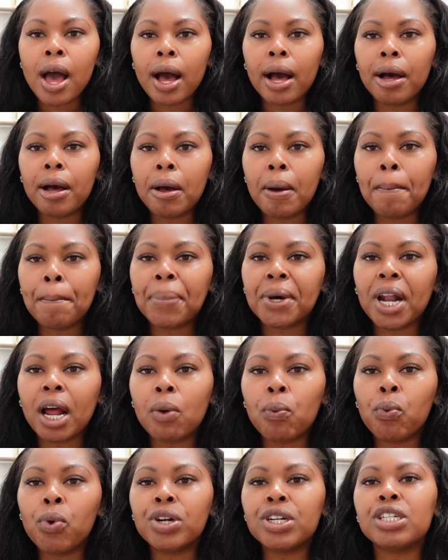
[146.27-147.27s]
But I
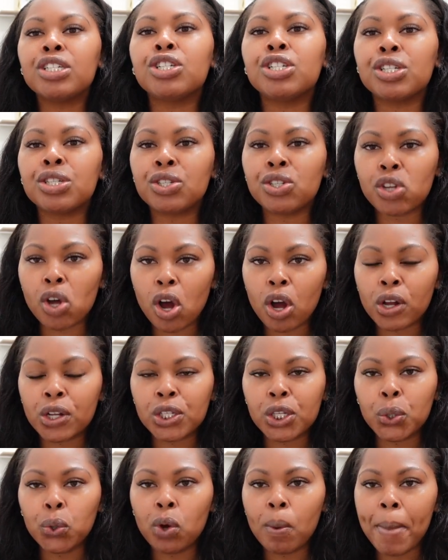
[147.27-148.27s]
want to just talk
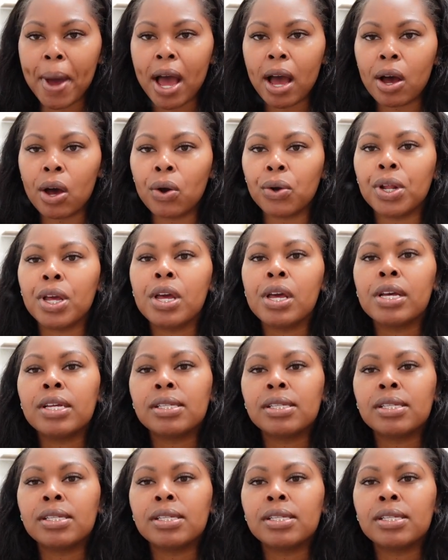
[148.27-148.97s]
to you about